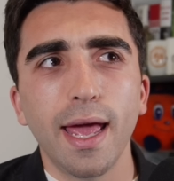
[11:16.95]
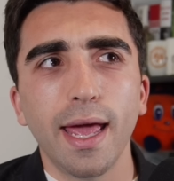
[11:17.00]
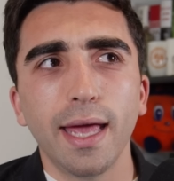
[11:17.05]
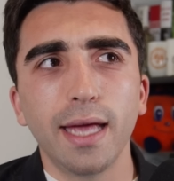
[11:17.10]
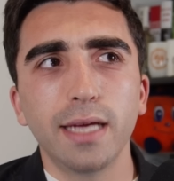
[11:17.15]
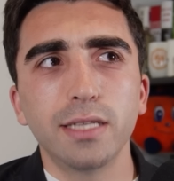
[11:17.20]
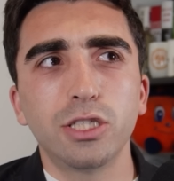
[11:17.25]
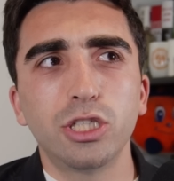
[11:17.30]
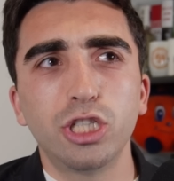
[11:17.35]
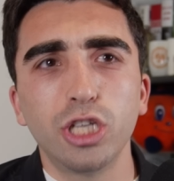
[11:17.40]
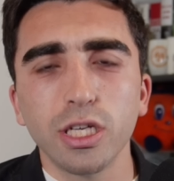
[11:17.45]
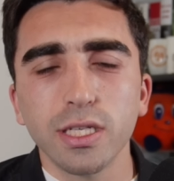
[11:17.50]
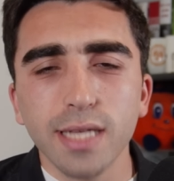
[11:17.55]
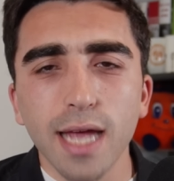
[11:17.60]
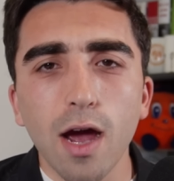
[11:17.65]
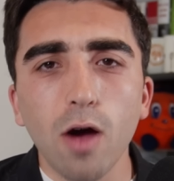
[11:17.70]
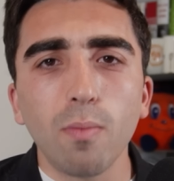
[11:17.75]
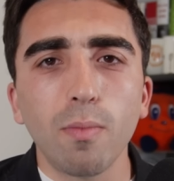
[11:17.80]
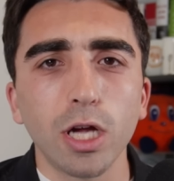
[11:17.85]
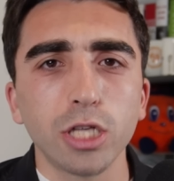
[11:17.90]
is just
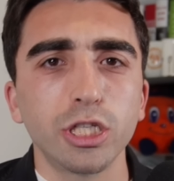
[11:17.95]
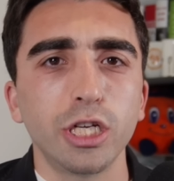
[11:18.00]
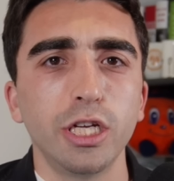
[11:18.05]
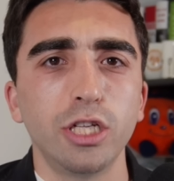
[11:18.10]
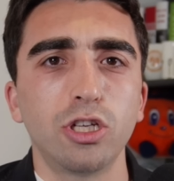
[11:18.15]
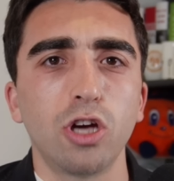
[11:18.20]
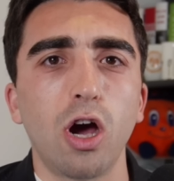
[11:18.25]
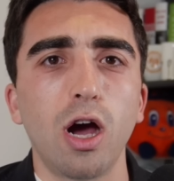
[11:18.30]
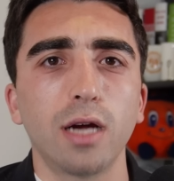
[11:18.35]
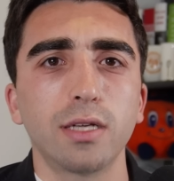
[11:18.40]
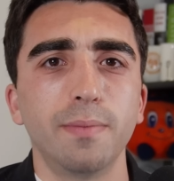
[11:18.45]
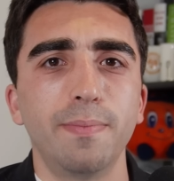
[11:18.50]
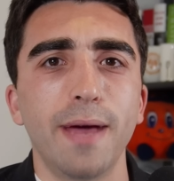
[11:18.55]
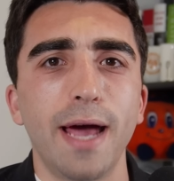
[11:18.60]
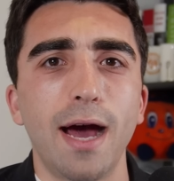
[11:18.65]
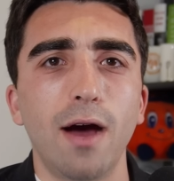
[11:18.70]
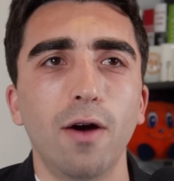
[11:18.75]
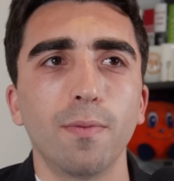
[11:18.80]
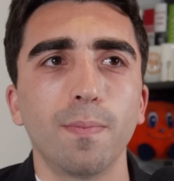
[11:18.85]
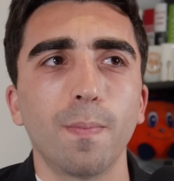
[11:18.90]
how much he talked
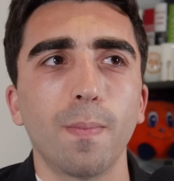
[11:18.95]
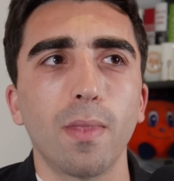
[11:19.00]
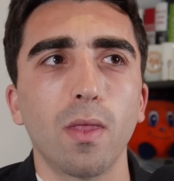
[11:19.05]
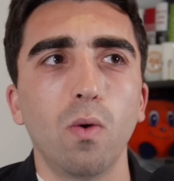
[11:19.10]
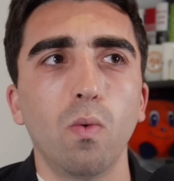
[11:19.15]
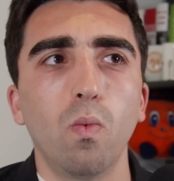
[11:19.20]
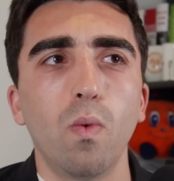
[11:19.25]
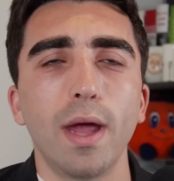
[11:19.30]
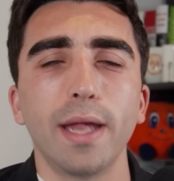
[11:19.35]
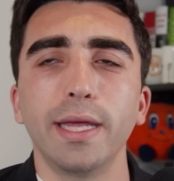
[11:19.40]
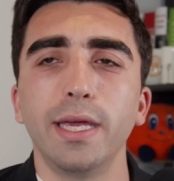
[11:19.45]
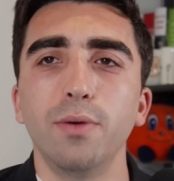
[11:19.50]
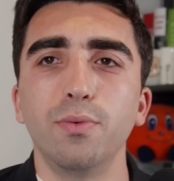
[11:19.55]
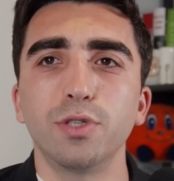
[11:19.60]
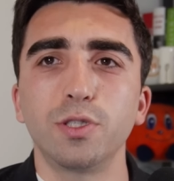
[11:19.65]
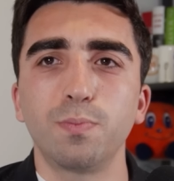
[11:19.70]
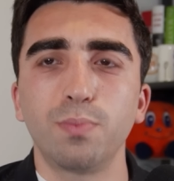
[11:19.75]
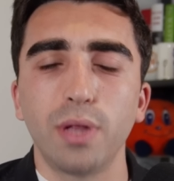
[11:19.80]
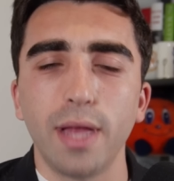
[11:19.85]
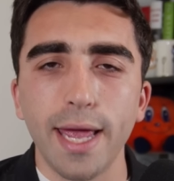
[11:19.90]
about when he
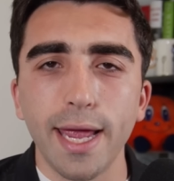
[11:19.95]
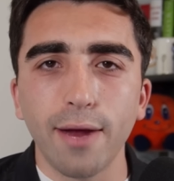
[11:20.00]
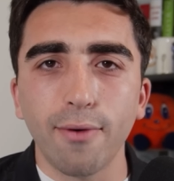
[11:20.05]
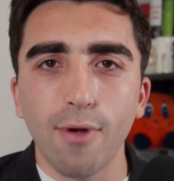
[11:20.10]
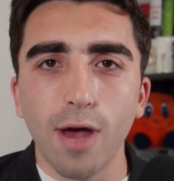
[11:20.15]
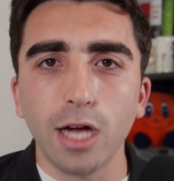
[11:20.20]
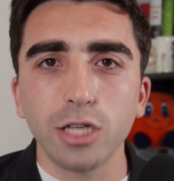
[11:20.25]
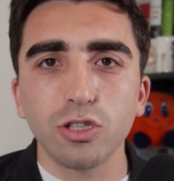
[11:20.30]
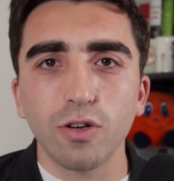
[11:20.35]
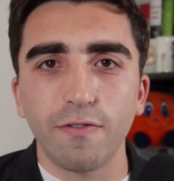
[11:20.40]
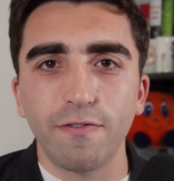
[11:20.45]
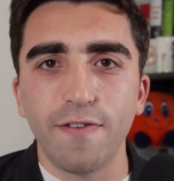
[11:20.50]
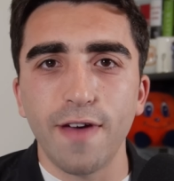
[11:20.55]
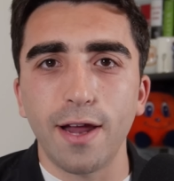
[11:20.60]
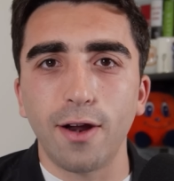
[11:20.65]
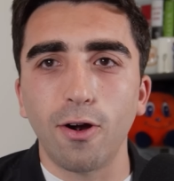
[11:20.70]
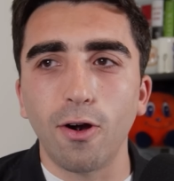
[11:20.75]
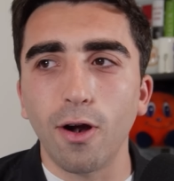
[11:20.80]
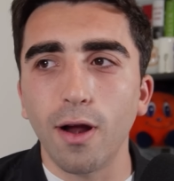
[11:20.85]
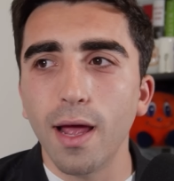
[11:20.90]
was playing Roger
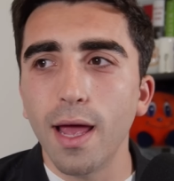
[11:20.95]
Federer